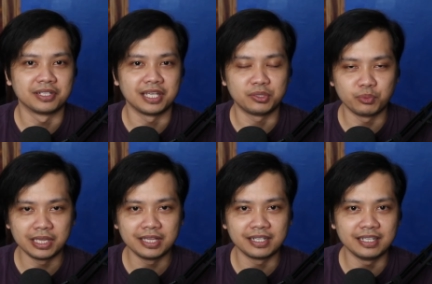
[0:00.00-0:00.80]
It
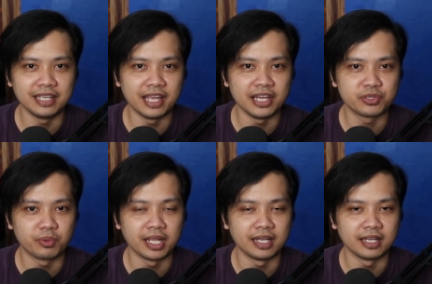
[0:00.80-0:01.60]
will really age
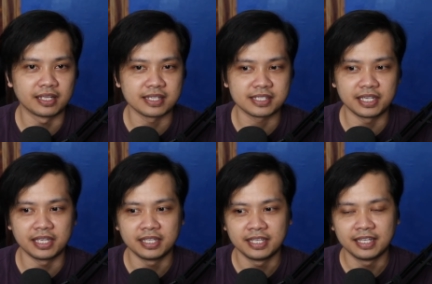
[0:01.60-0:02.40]
well kasi